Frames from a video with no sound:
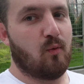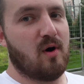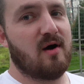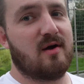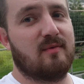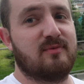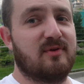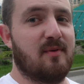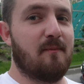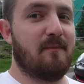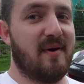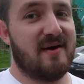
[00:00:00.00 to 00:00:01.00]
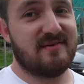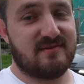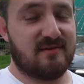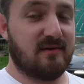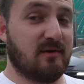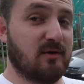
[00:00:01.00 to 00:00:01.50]
Welcome to the
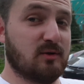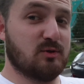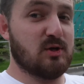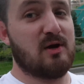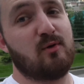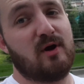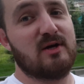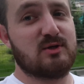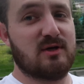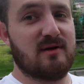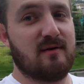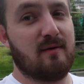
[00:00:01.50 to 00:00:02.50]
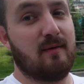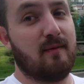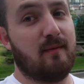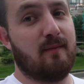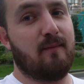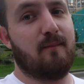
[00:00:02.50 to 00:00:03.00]
best generation,
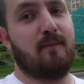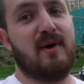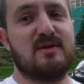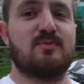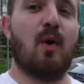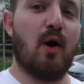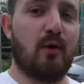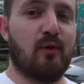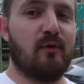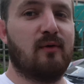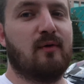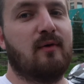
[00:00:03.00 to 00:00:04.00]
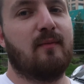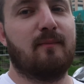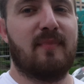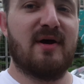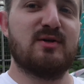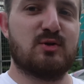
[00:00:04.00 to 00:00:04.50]
best model,
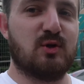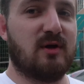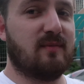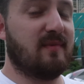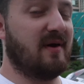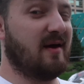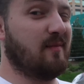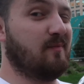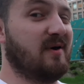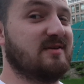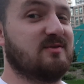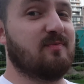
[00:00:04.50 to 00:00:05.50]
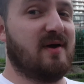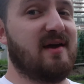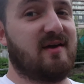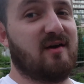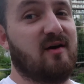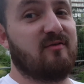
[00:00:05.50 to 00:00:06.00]
best trim, and best
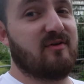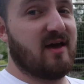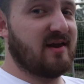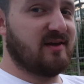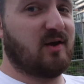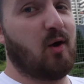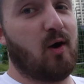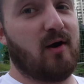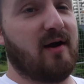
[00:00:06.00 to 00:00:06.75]
make of any car